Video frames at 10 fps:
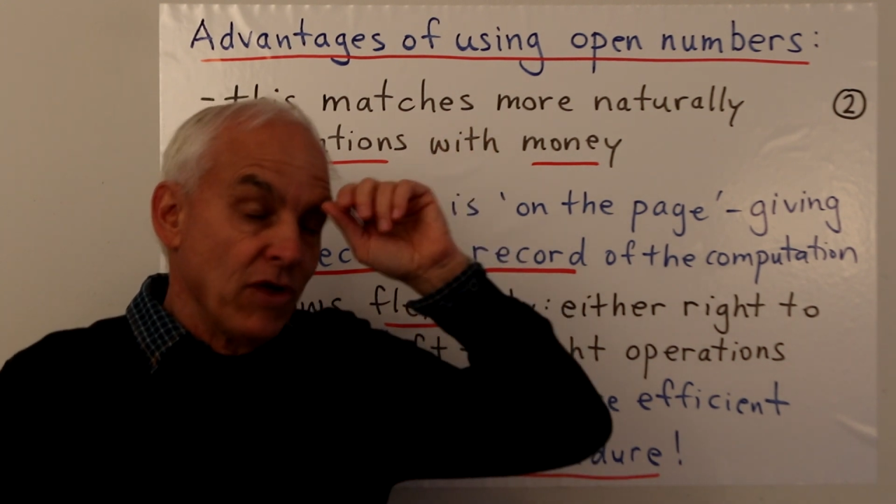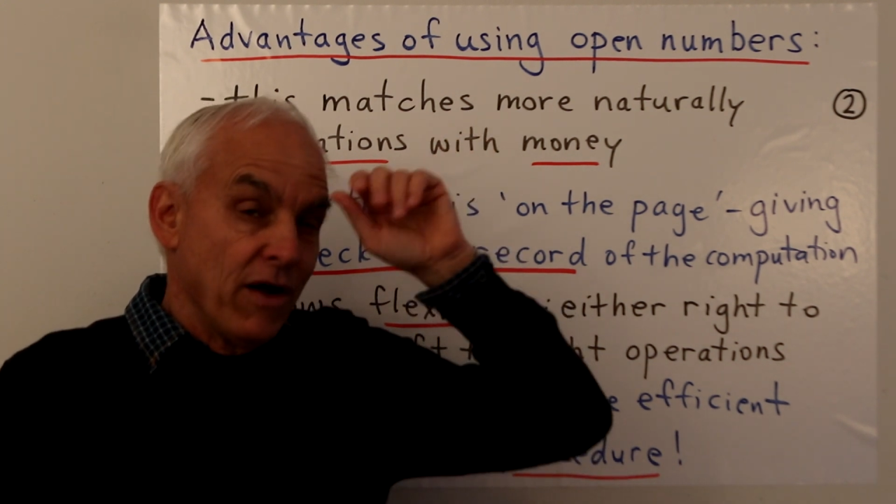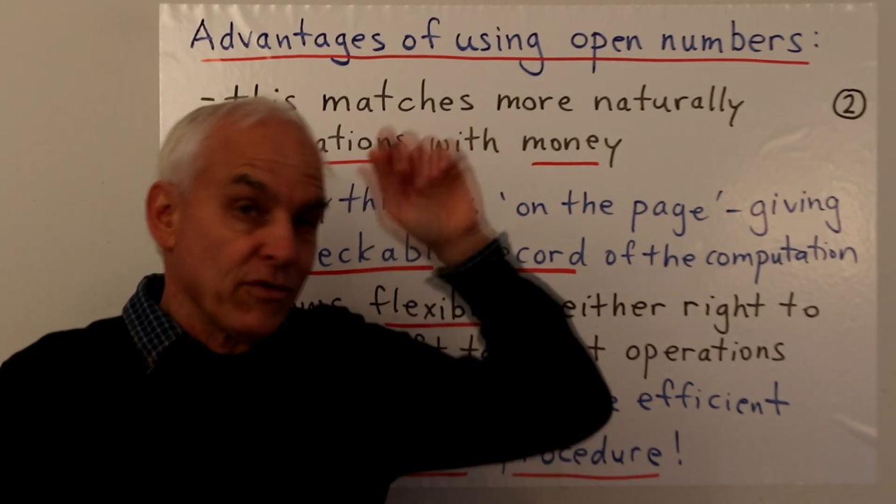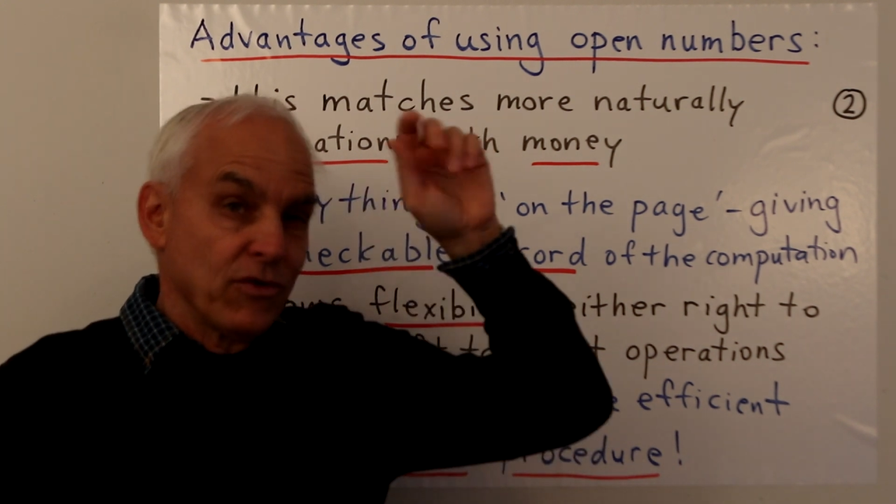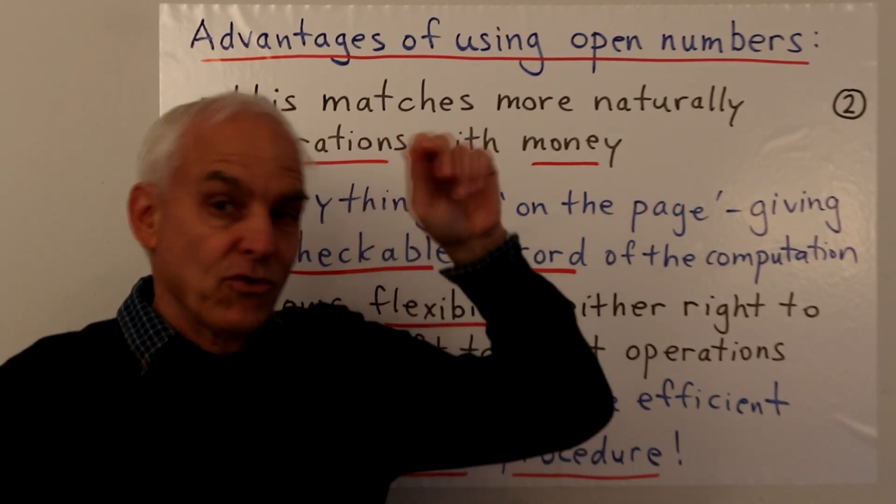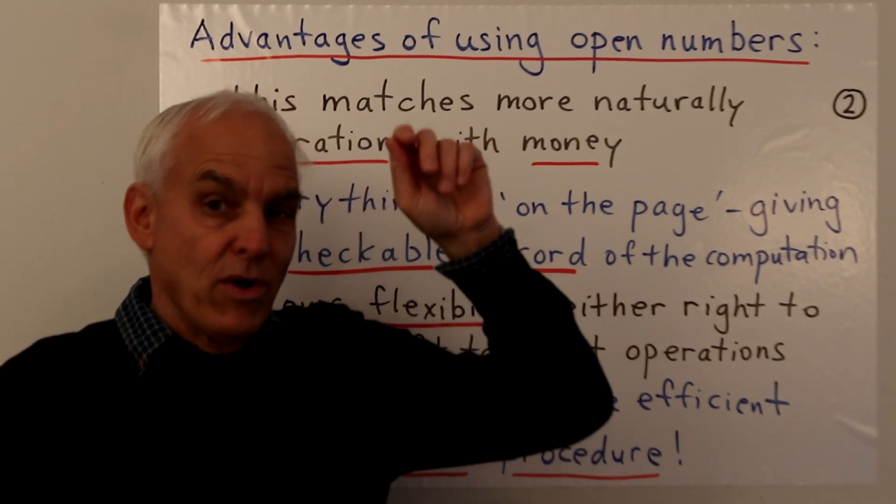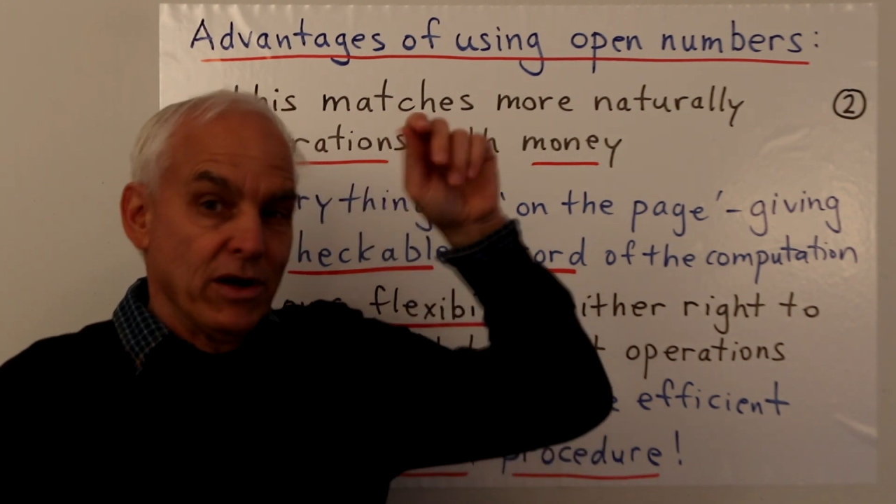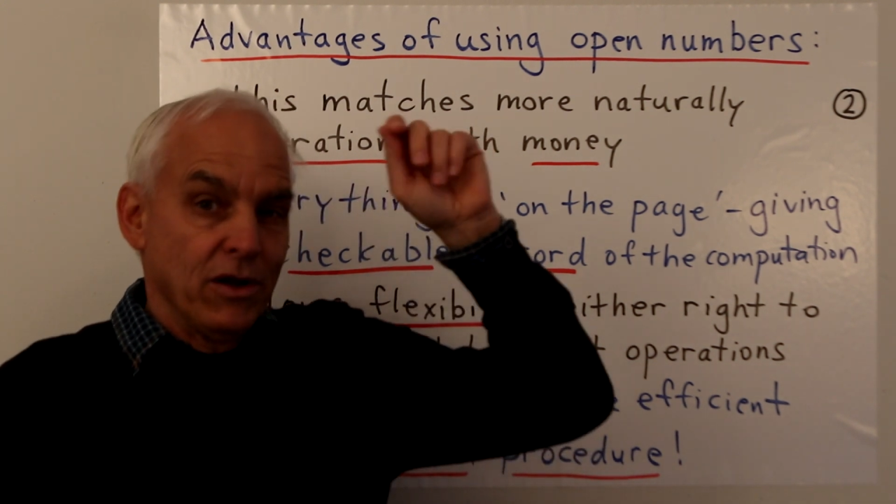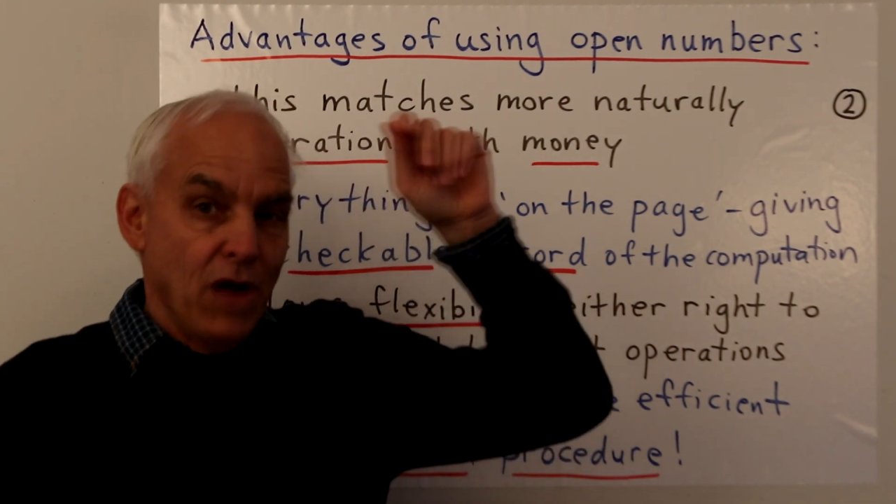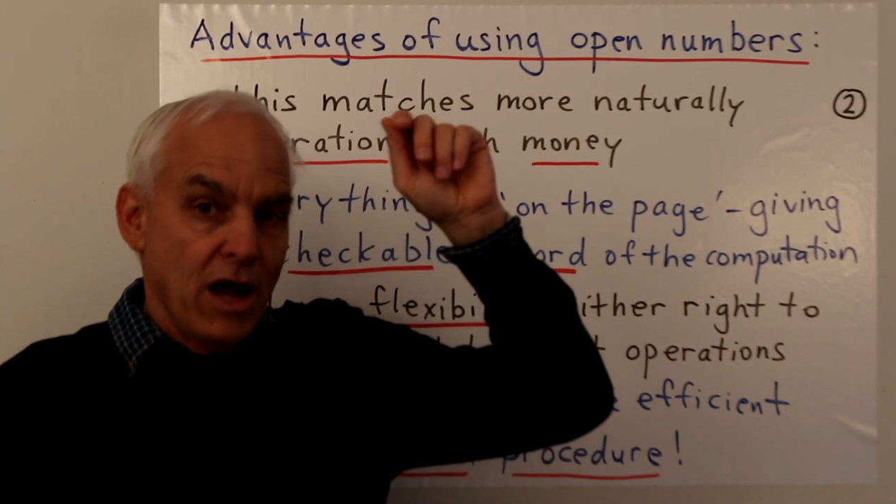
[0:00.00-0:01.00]
Often there's quite
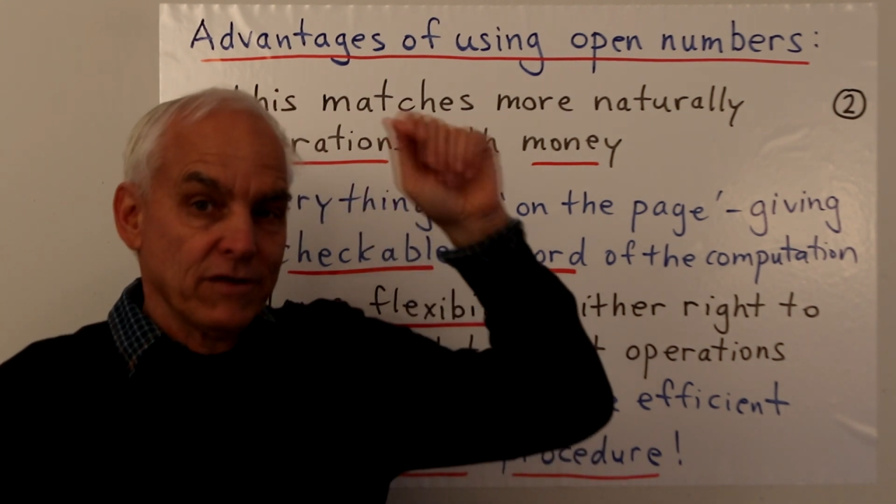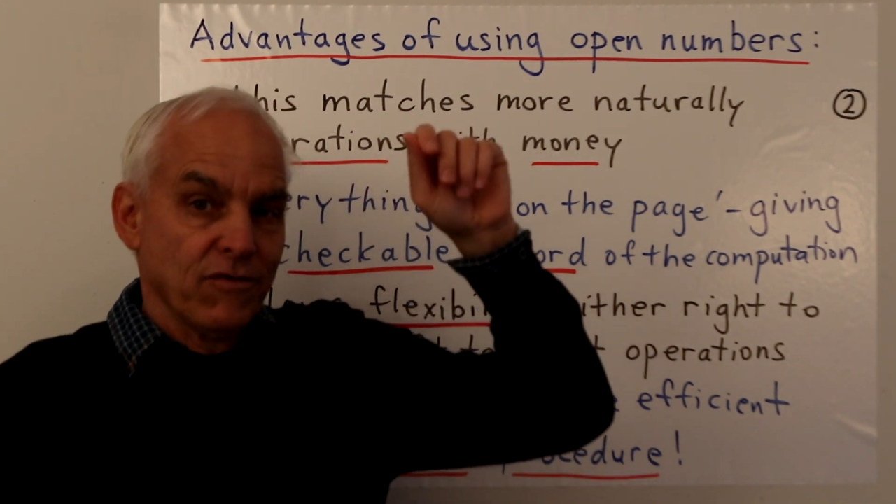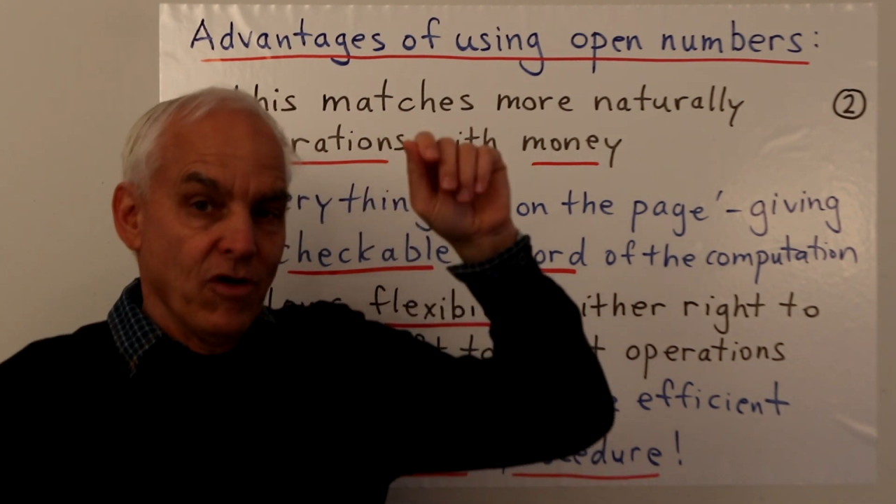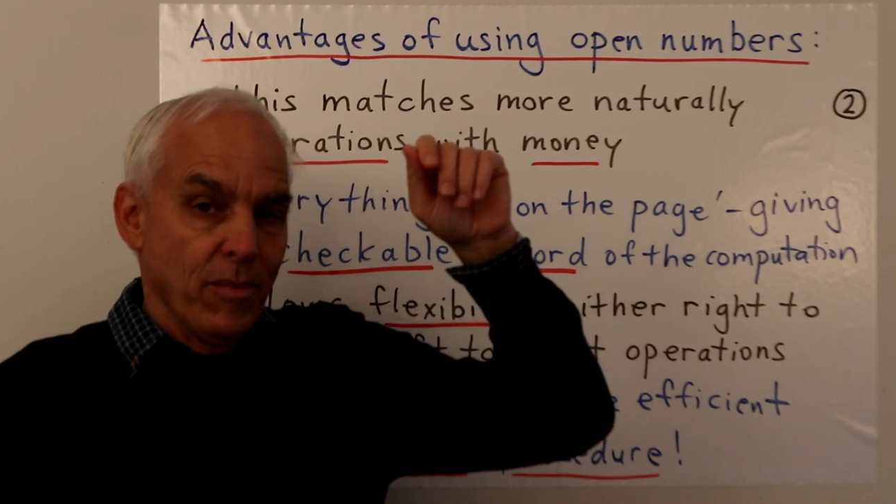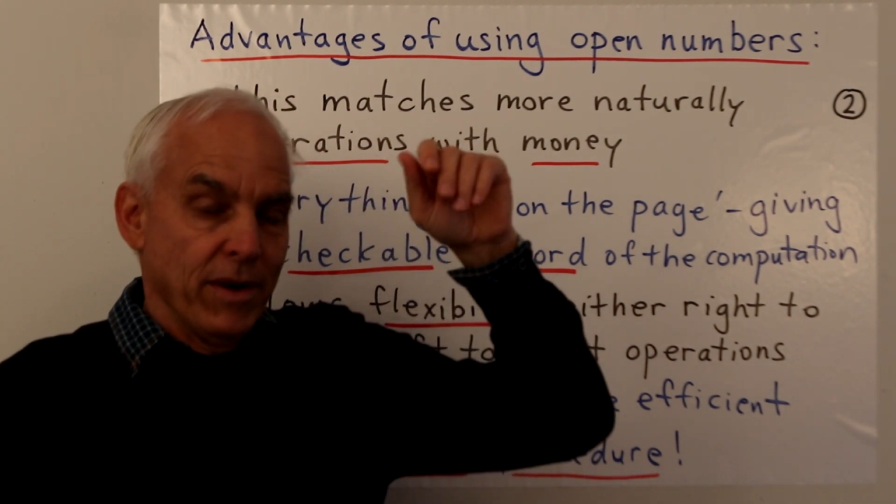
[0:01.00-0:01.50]
a lot of them,